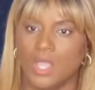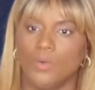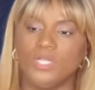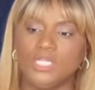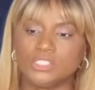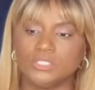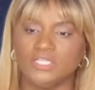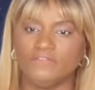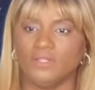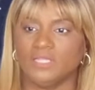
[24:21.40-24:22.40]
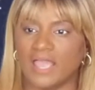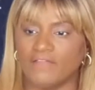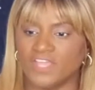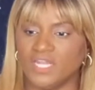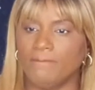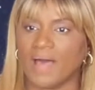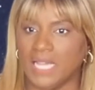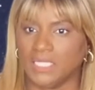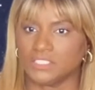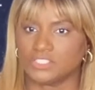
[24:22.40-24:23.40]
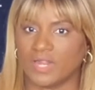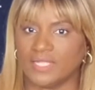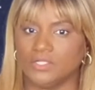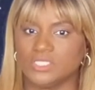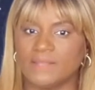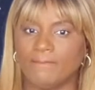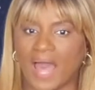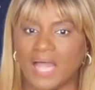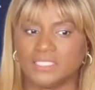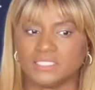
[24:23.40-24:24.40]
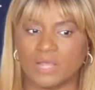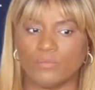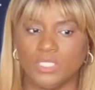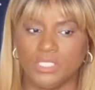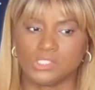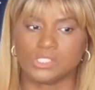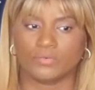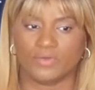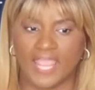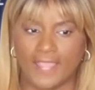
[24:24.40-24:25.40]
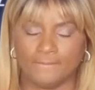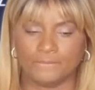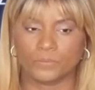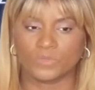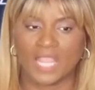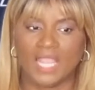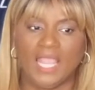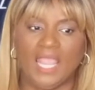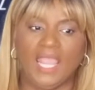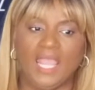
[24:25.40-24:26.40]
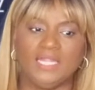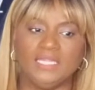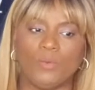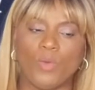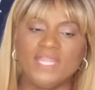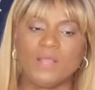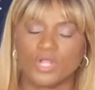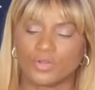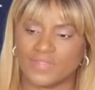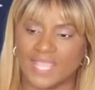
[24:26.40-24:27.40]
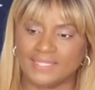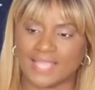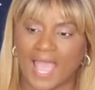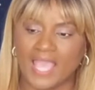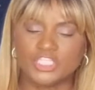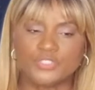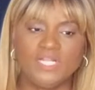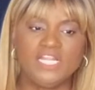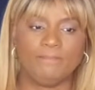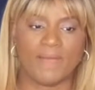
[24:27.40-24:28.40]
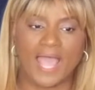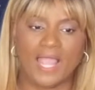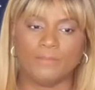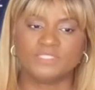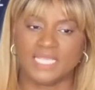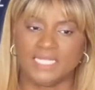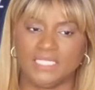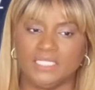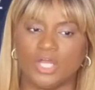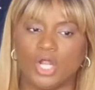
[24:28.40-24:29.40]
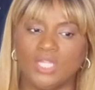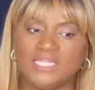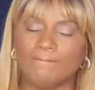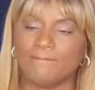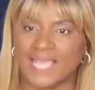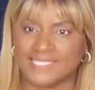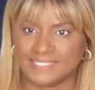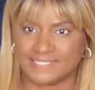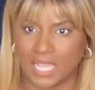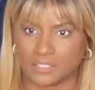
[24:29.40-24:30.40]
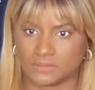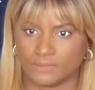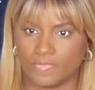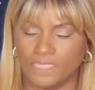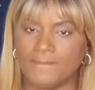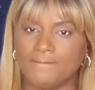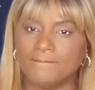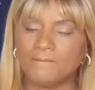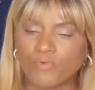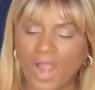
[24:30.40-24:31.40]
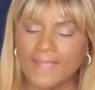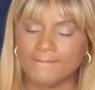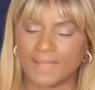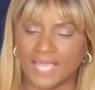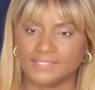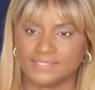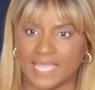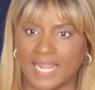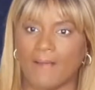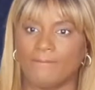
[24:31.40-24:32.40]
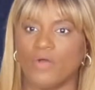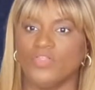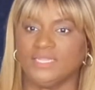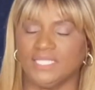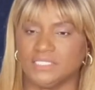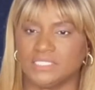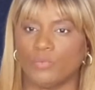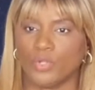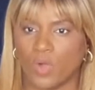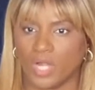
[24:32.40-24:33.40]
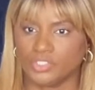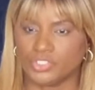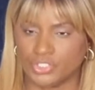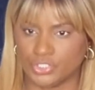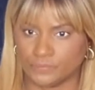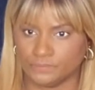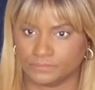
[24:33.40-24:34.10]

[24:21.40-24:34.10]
We need to live our life in balance, right? There's a balance that we need to create. And the way that we create that is really by obtaining the mindset, the right mindset about the things that we want to do.